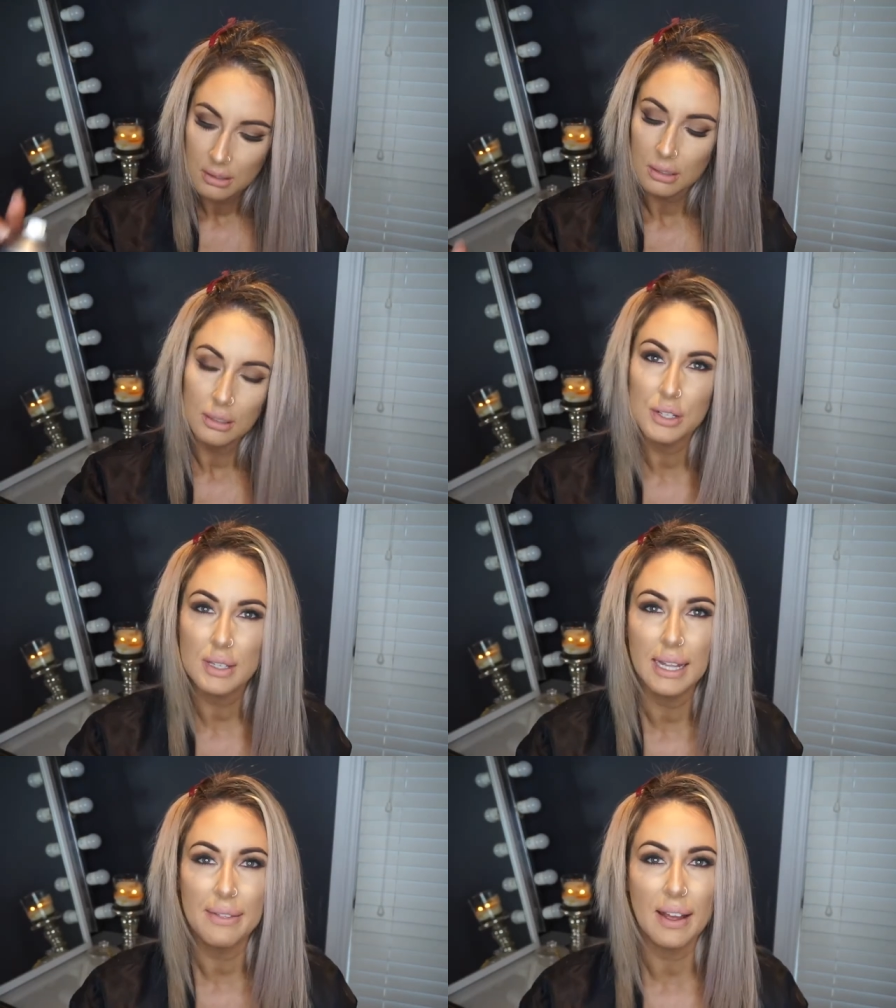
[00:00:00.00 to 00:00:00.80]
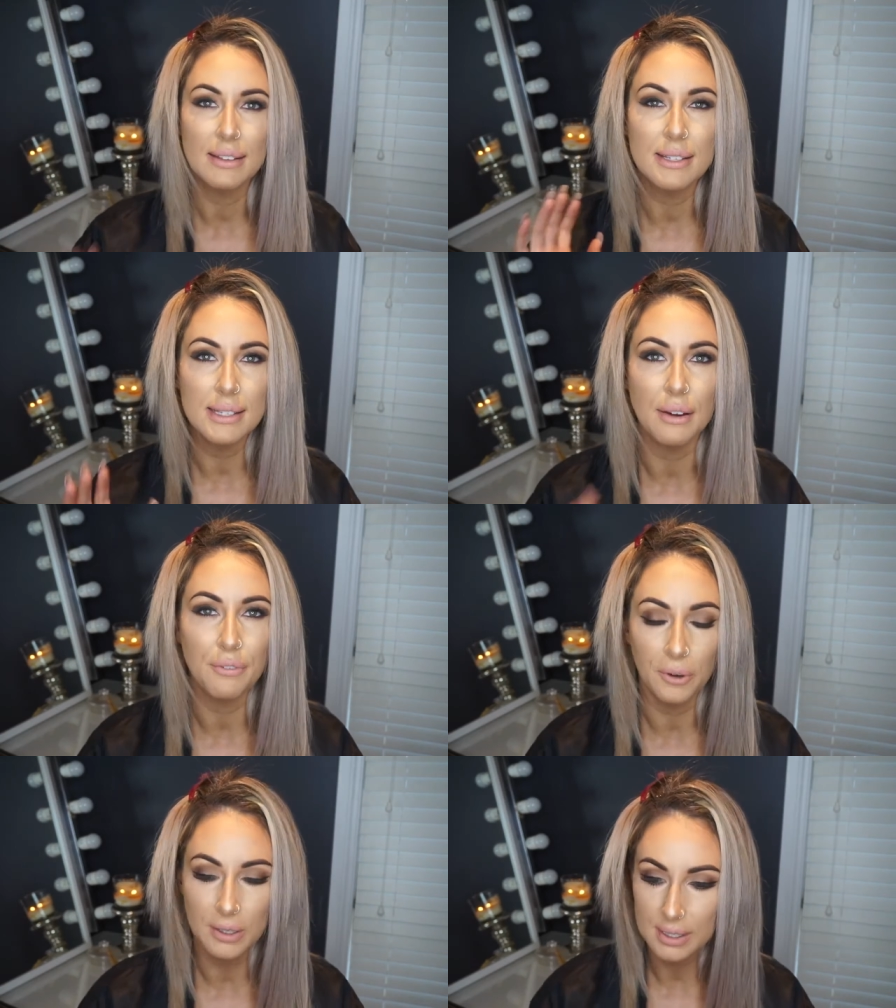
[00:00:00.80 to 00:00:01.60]
and just let that sit
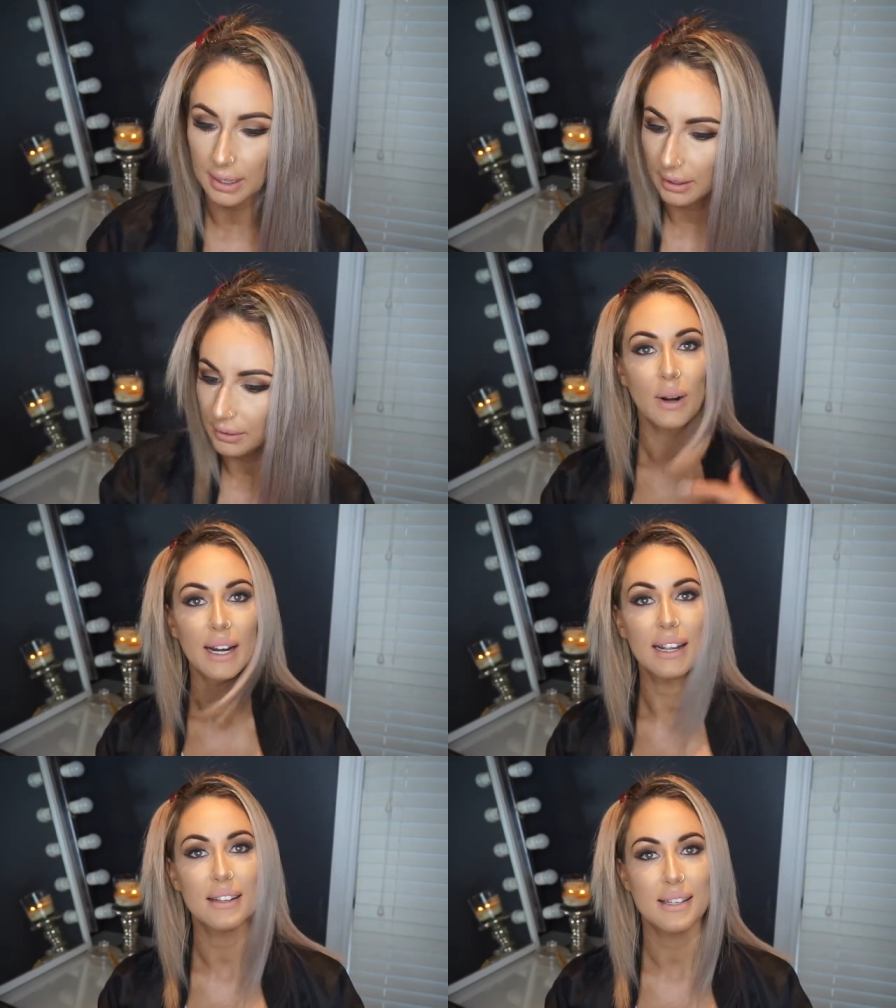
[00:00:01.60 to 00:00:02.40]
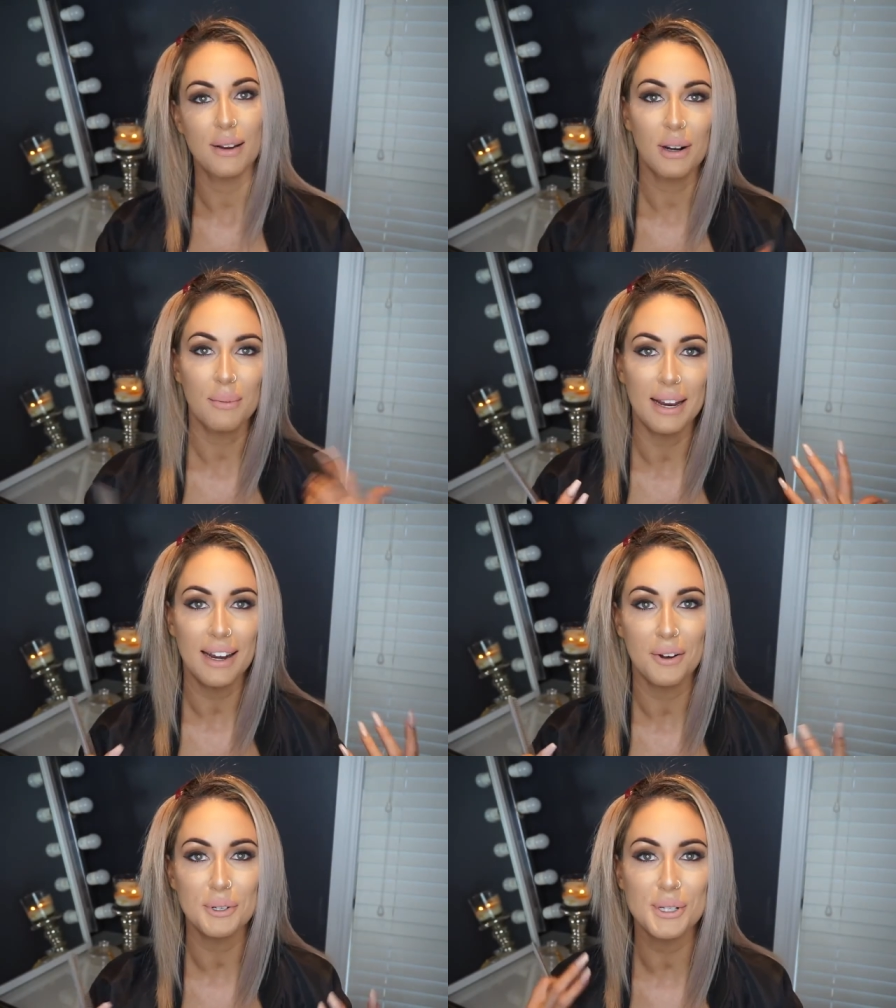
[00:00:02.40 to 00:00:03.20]
for a second. Ready? See what I mean?
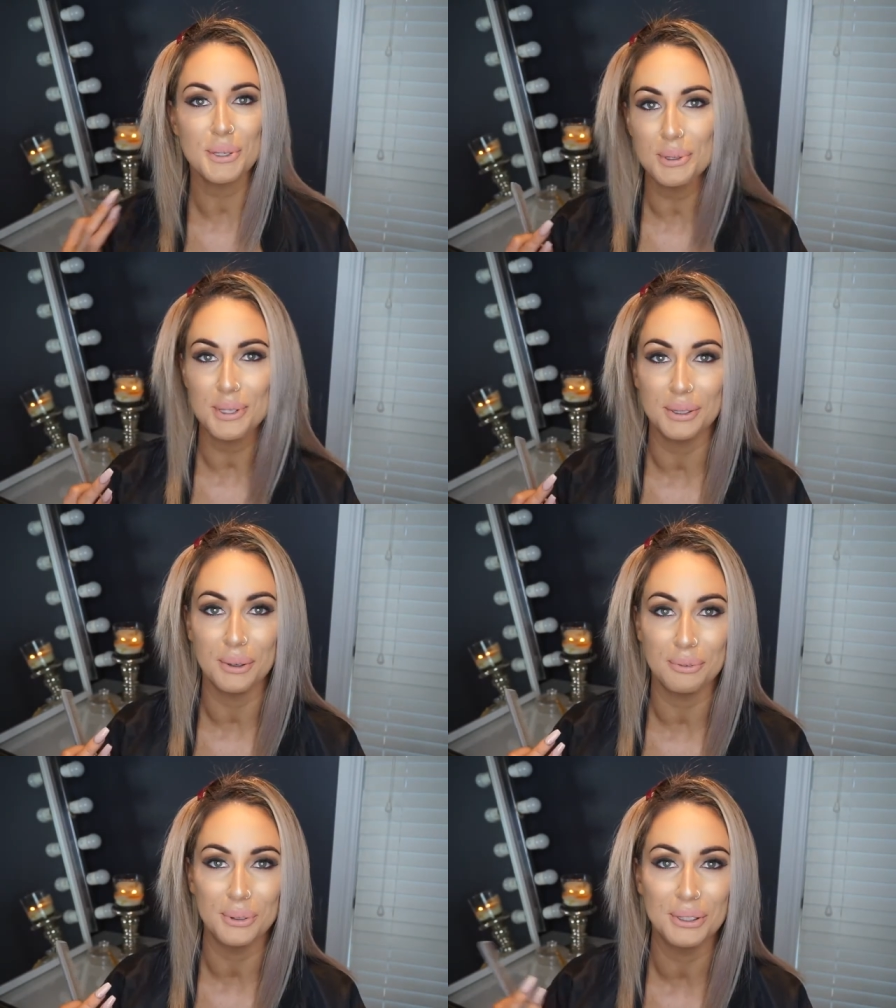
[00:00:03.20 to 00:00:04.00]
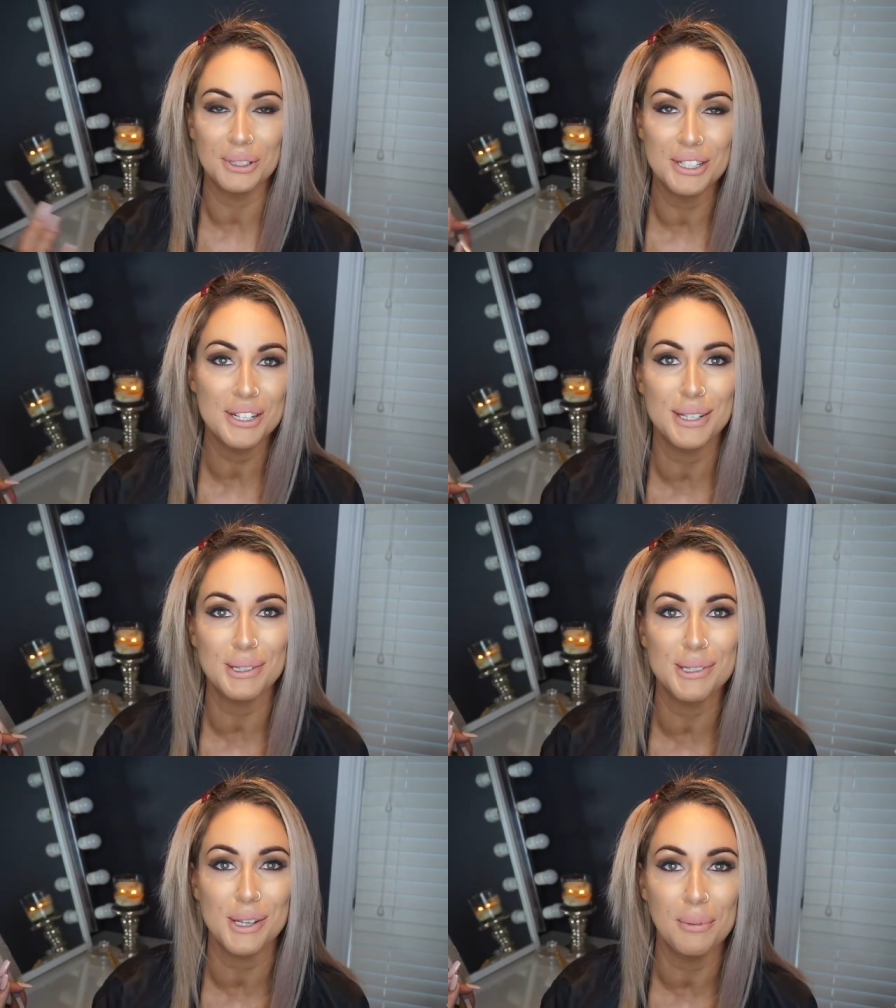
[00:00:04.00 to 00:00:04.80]
How it just looks a lot fuller and just
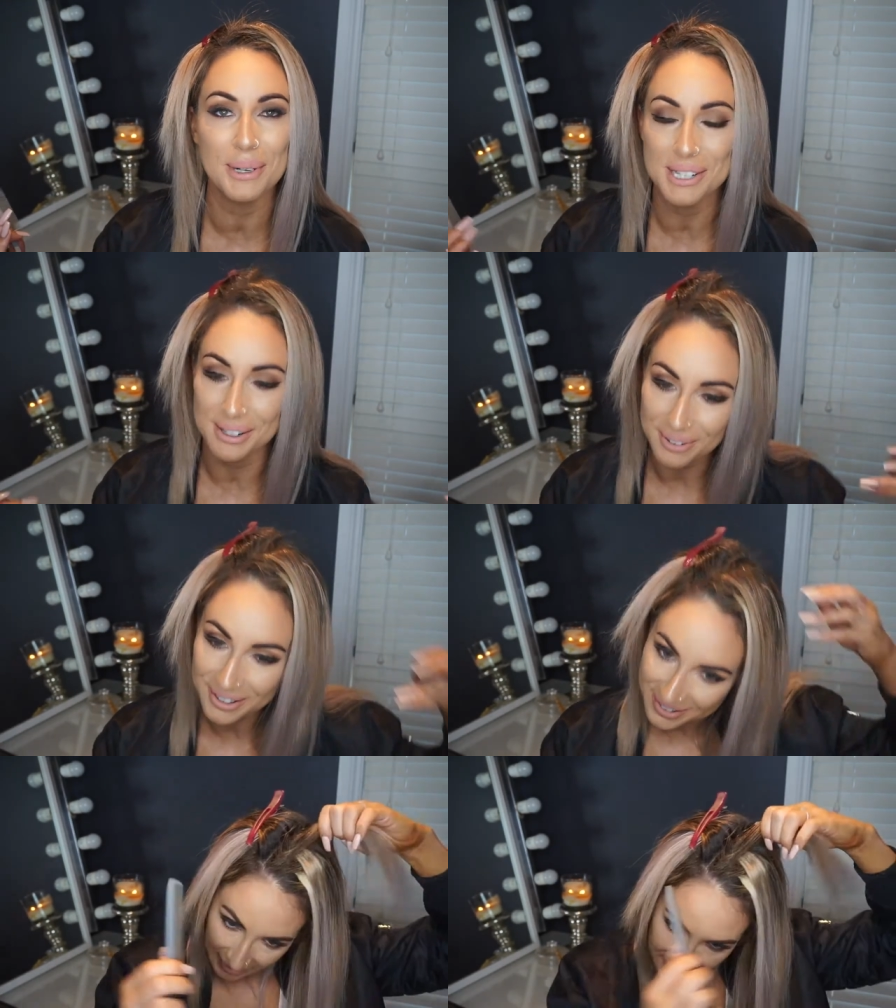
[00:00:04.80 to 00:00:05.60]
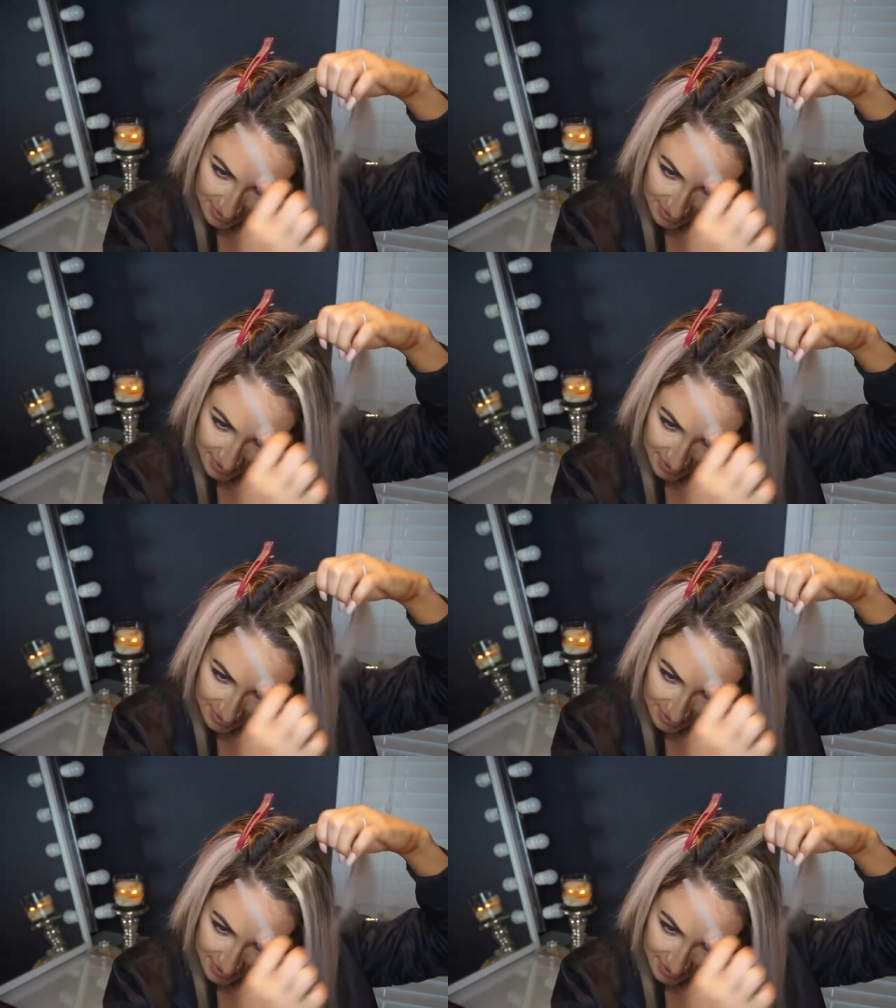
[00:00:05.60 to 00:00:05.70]
looks so much different. Okay,